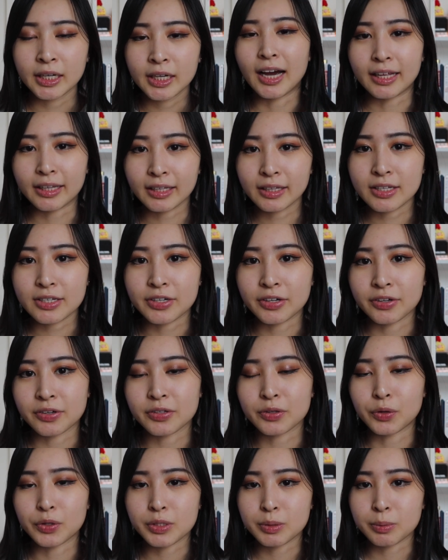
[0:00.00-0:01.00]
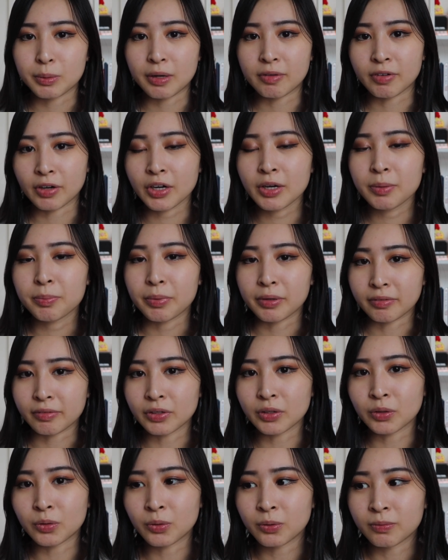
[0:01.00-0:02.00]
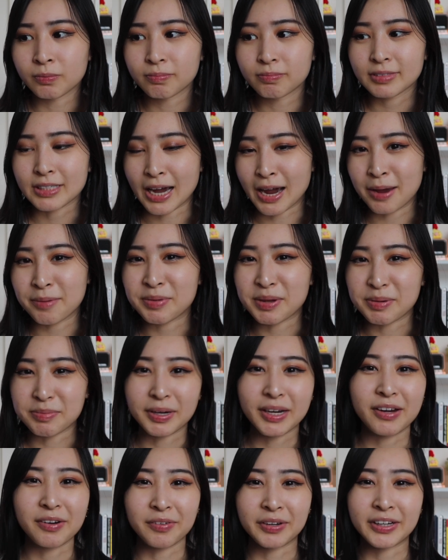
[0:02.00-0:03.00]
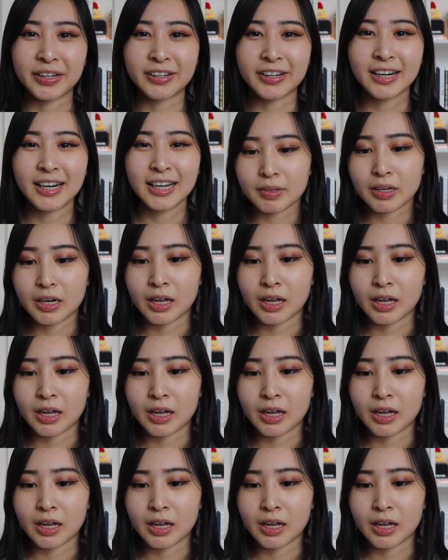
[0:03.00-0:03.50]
I think this year is going to be a very pivotal time in my career.